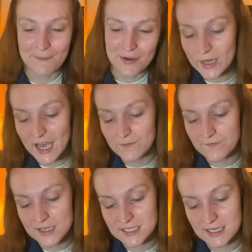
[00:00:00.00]
We have
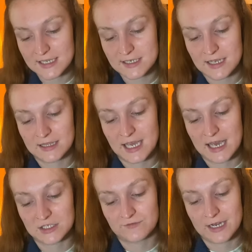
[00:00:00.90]
Professor Layton and the
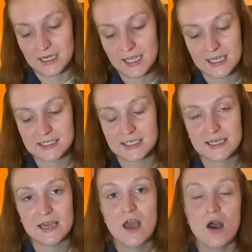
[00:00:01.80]
Azran Legacy.